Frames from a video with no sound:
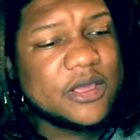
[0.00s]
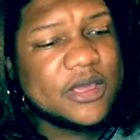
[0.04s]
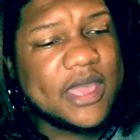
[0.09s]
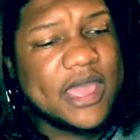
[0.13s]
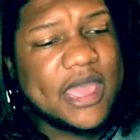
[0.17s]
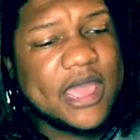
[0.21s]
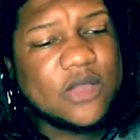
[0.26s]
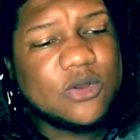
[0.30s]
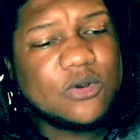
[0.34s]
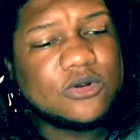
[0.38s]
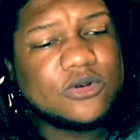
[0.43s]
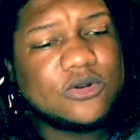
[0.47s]

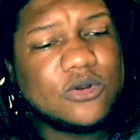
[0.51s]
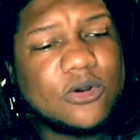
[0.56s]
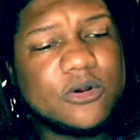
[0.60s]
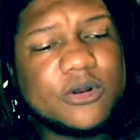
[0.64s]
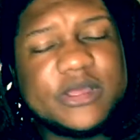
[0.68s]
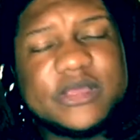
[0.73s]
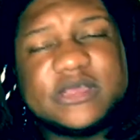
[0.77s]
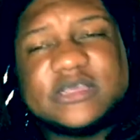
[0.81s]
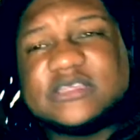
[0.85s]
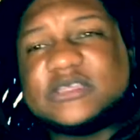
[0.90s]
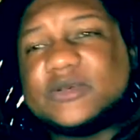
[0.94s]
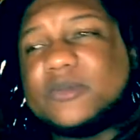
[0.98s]

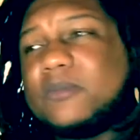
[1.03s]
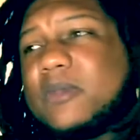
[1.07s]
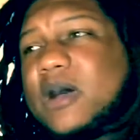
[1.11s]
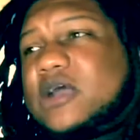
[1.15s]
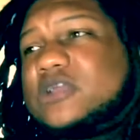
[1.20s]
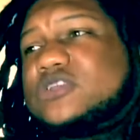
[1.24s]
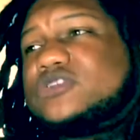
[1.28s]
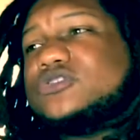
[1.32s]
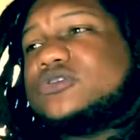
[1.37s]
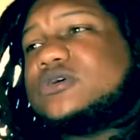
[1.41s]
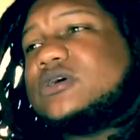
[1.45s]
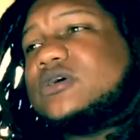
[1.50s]
Ecuadorian
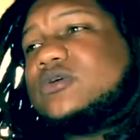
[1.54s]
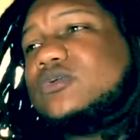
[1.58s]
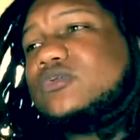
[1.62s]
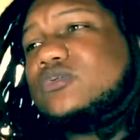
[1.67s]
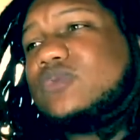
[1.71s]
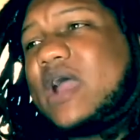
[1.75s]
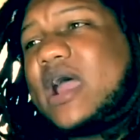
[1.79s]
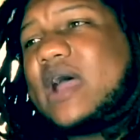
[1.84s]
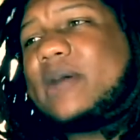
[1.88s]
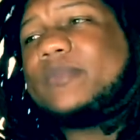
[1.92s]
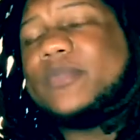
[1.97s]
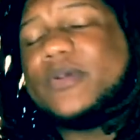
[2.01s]
Sumatra
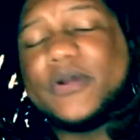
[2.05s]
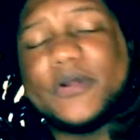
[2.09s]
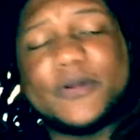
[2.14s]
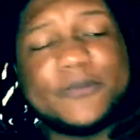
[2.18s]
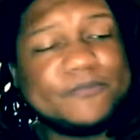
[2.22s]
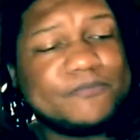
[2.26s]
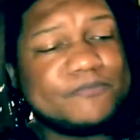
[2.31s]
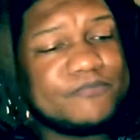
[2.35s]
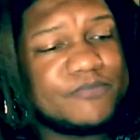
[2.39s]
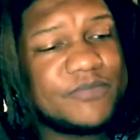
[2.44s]
wrapper,